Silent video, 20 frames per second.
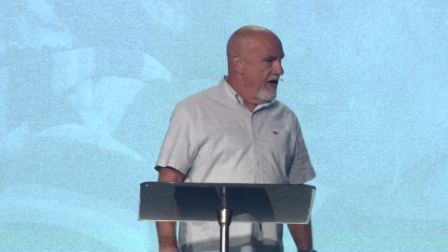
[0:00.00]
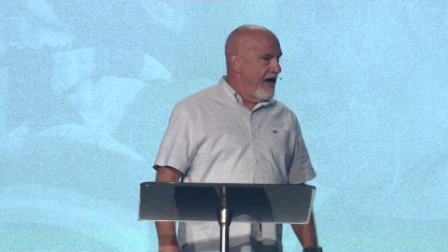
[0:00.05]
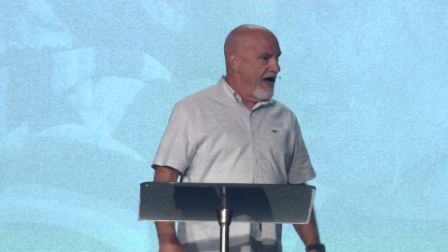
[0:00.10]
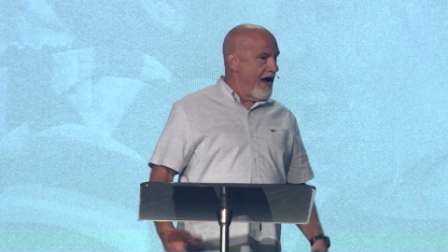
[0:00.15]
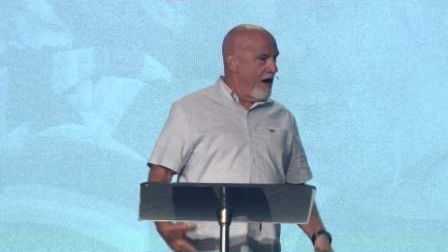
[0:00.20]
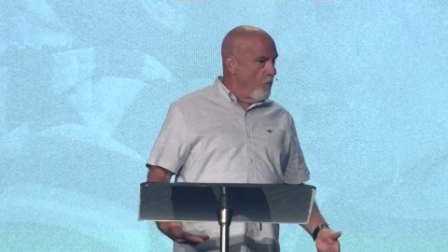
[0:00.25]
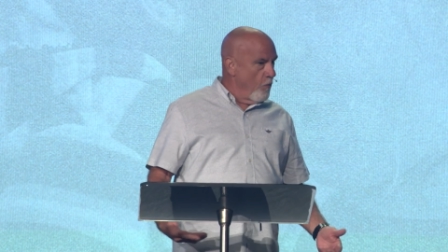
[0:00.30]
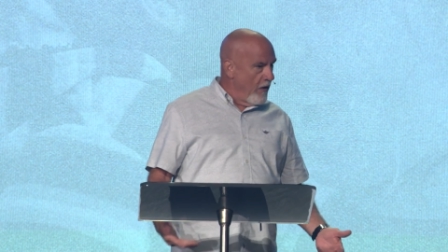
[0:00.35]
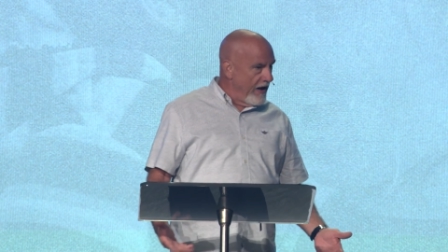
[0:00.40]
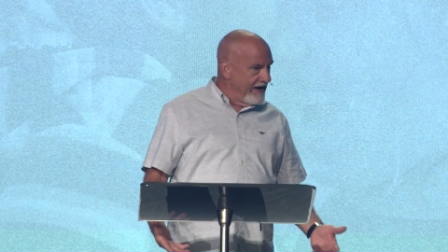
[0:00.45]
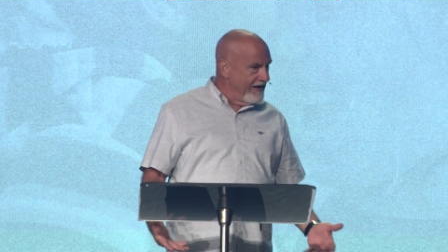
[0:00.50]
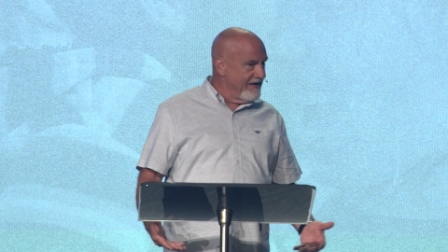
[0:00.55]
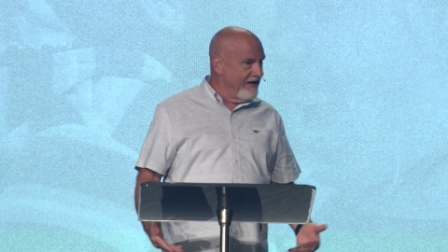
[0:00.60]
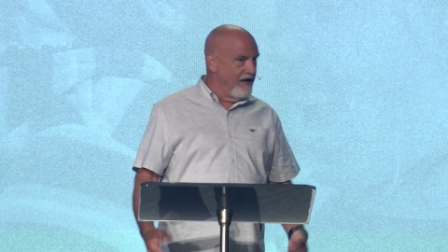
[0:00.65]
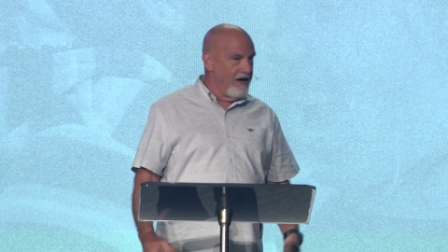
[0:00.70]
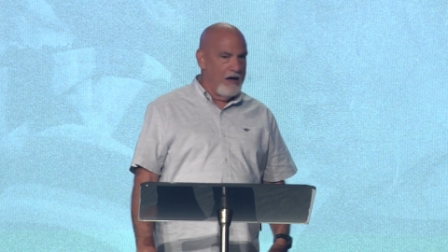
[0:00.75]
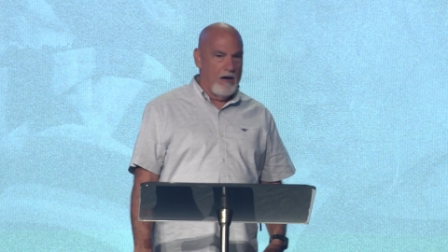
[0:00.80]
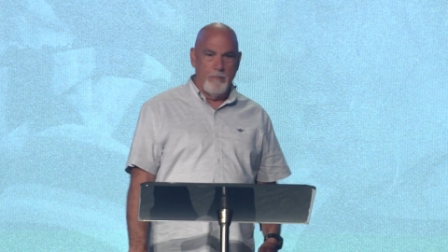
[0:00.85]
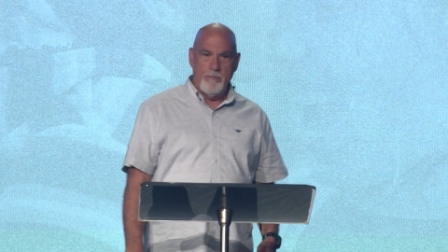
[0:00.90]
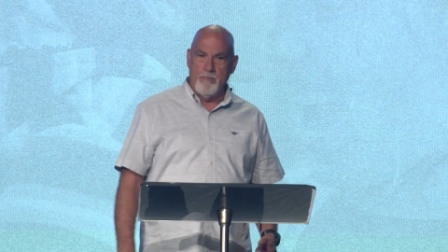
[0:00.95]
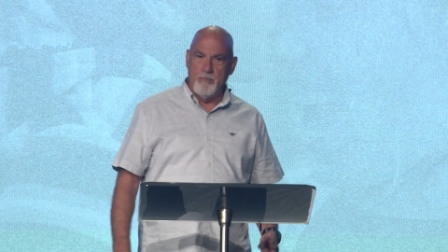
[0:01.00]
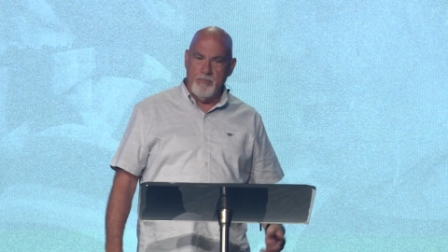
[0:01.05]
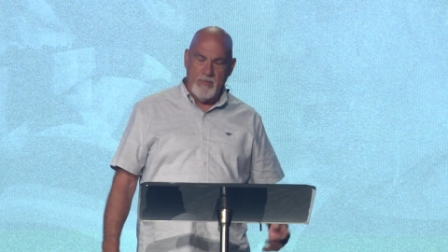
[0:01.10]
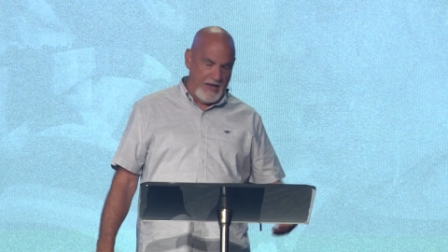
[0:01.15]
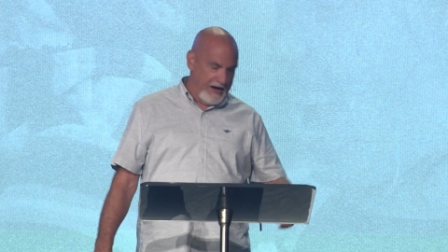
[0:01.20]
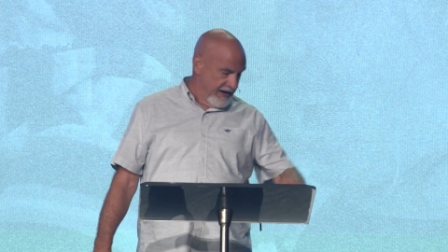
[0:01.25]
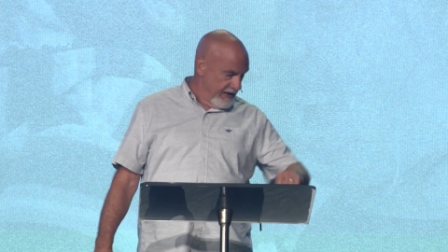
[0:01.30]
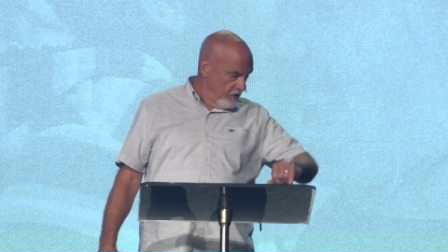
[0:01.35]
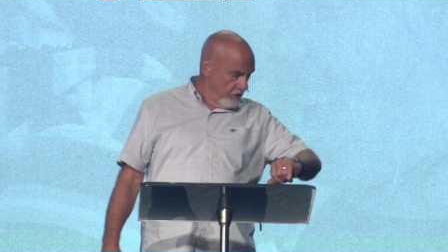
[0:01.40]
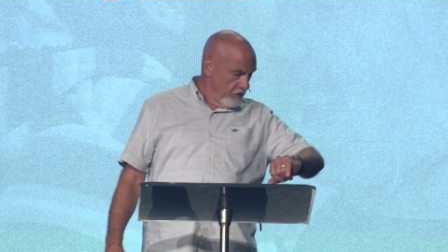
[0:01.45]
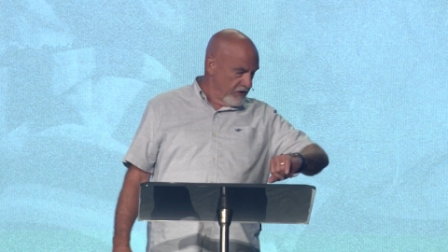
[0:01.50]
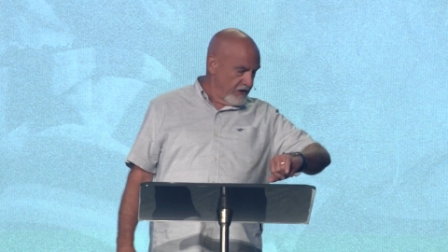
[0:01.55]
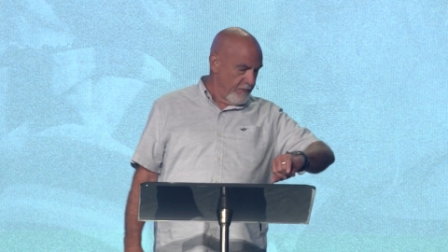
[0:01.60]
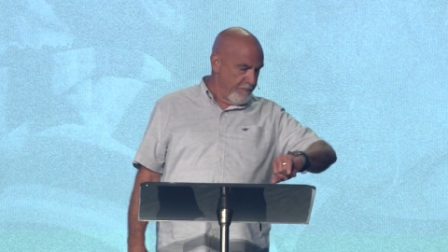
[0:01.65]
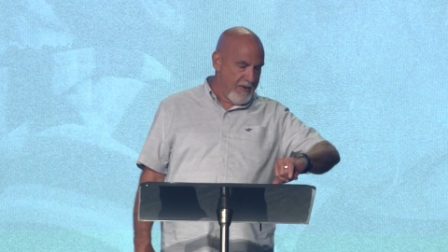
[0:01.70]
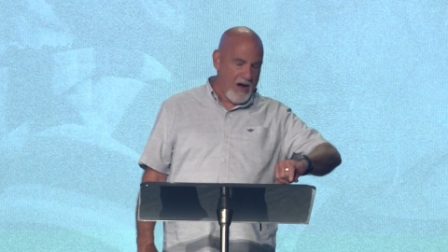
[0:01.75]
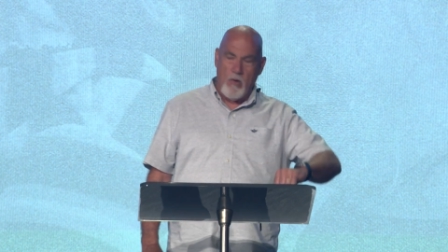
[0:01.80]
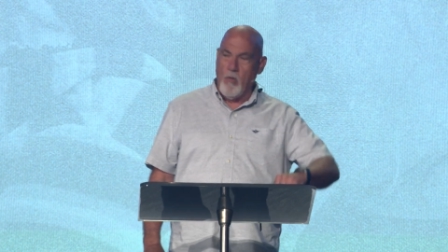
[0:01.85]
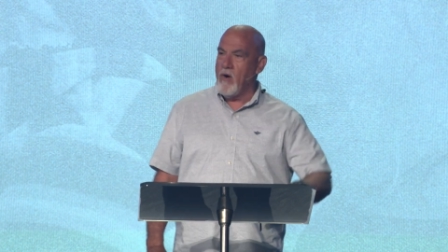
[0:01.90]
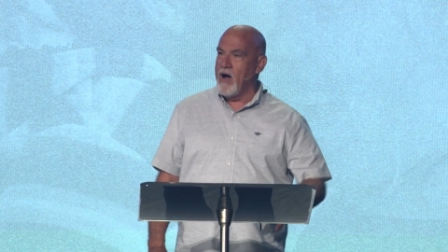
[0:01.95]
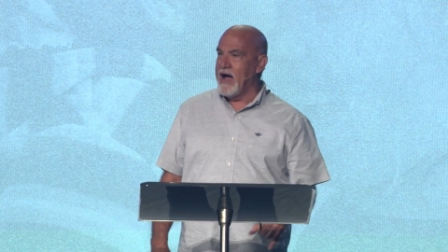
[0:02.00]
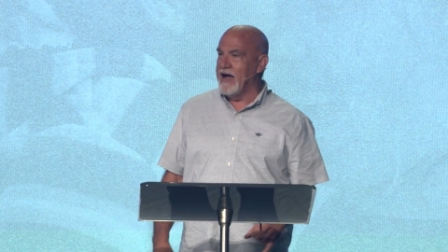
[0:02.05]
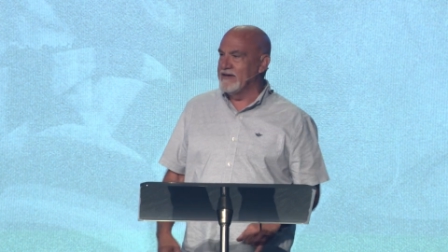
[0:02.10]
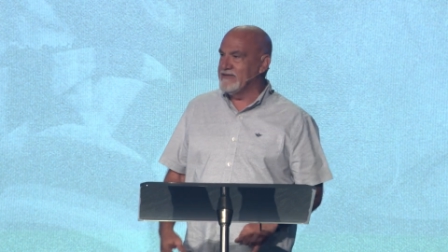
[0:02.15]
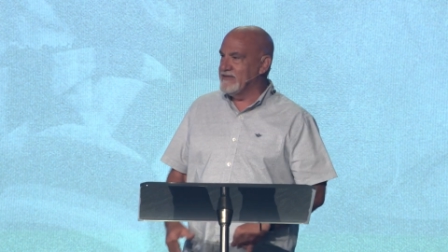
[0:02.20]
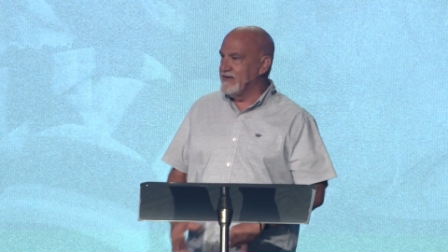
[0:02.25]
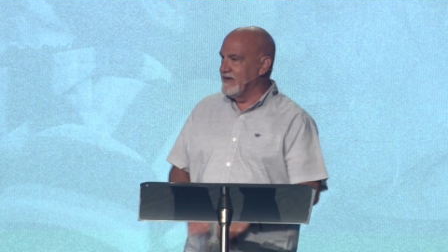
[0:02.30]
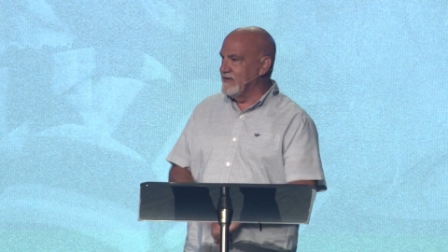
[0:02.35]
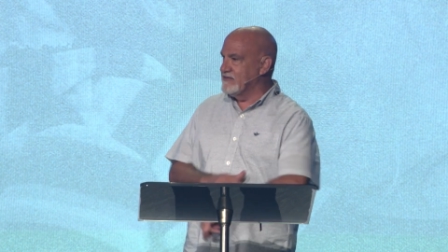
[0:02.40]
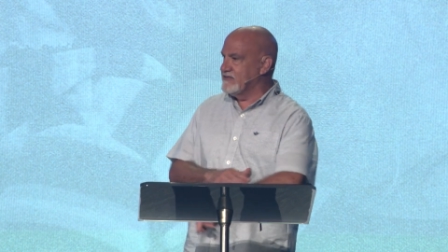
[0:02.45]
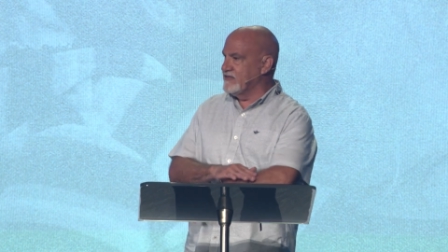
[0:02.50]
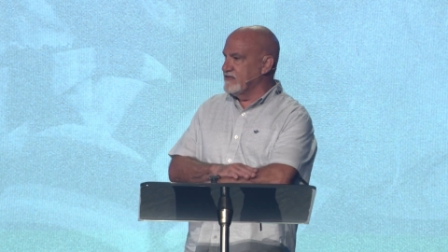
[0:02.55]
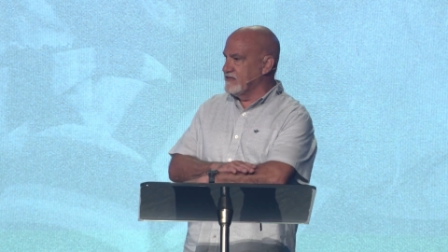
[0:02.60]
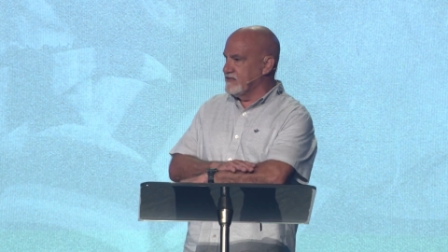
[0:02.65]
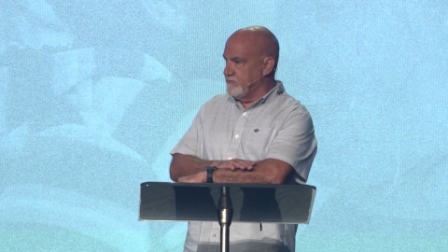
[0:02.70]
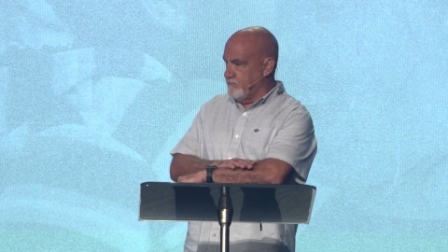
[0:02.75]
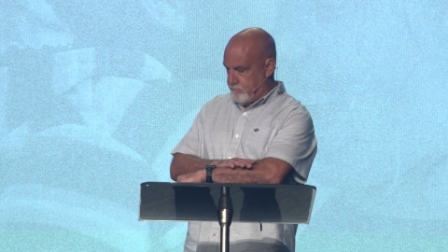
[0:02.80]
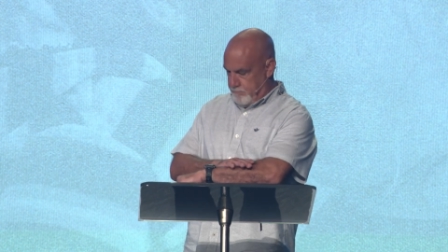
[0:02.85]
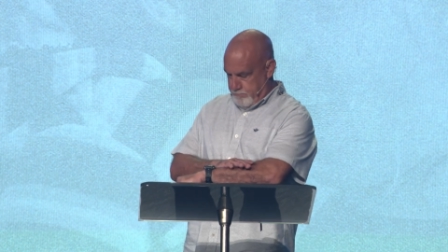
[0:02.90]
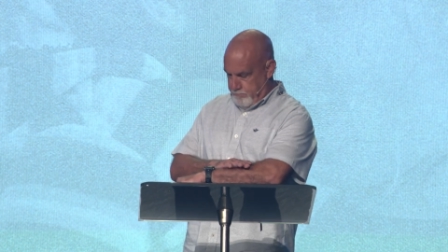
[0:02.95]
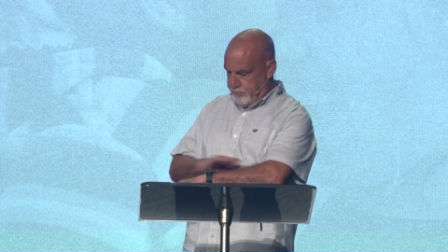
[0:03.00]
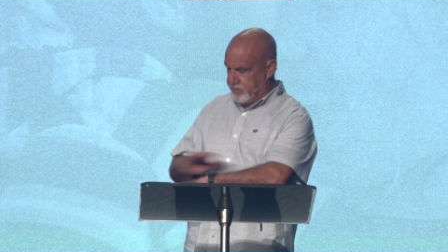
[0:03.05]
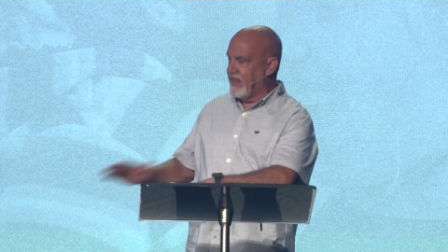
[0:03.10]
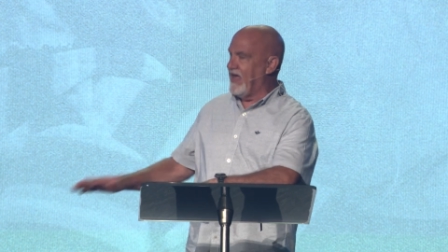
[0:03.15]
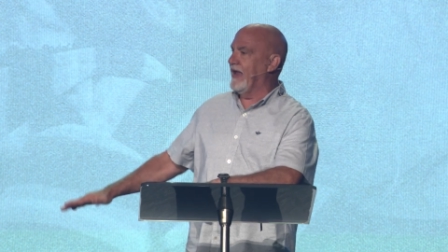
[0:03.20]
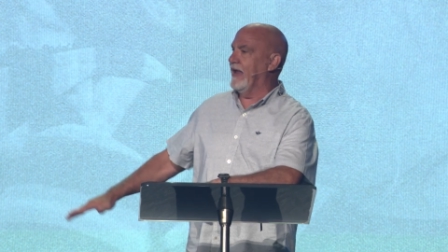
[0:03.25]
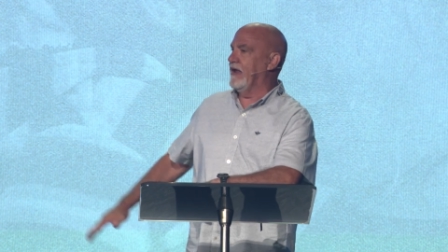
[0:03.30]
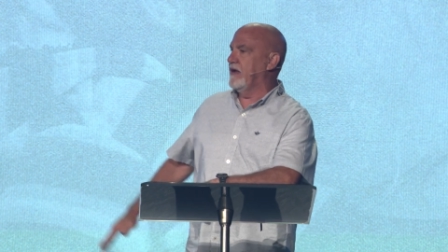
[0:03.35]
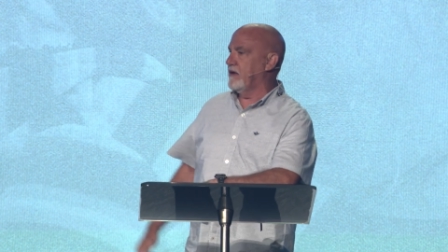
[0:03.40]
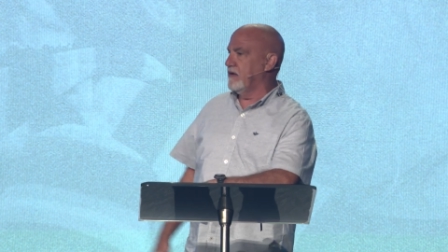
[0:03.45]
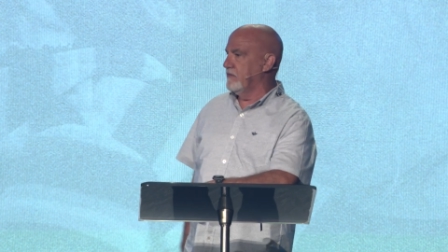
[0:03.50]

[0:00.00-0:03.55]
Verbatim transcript: I wake up and I look at my watch, and it's just blank.